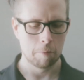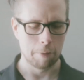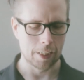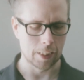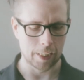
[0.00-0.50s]

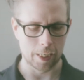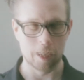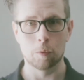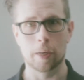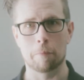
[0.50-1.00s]
basically a
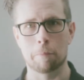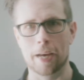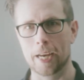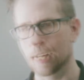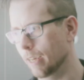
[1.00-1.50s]
no-name
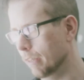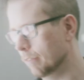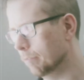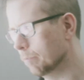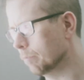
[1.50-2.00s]
bag.
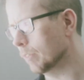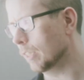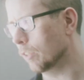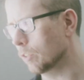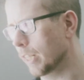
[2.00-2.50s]

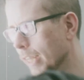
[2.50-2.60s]
It looks